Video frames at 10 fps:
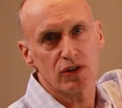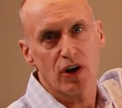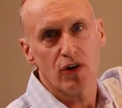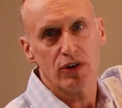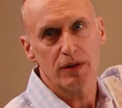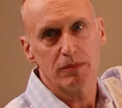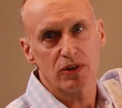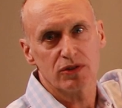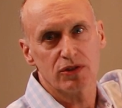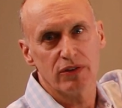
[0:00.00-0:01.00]
zirconium
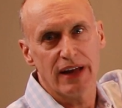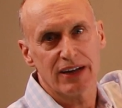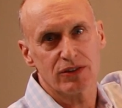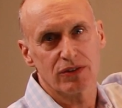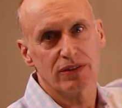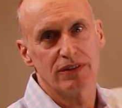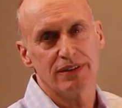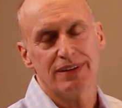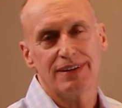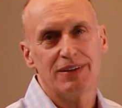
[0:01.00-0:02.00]
look so natural.
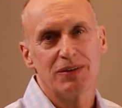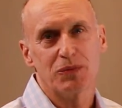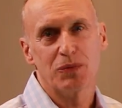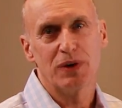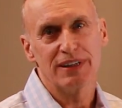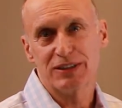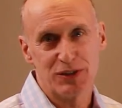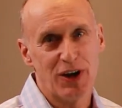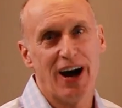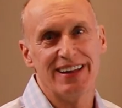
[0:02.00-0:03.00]
Well, it's
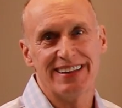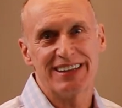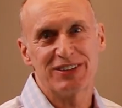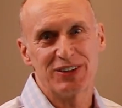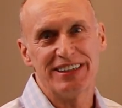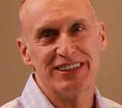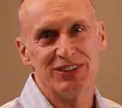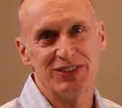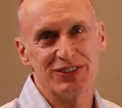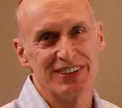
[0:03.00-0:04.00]
not. That's her
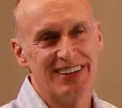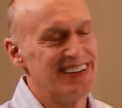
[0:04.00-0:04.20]
tissues.